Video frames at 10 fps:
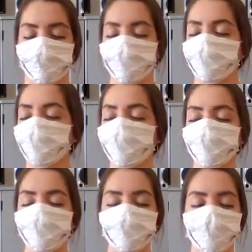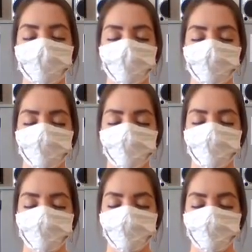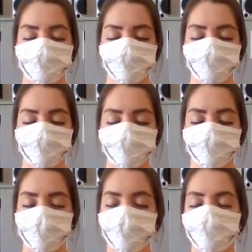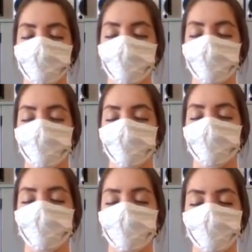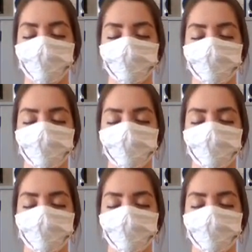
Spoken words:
or you think of something else, that's okay.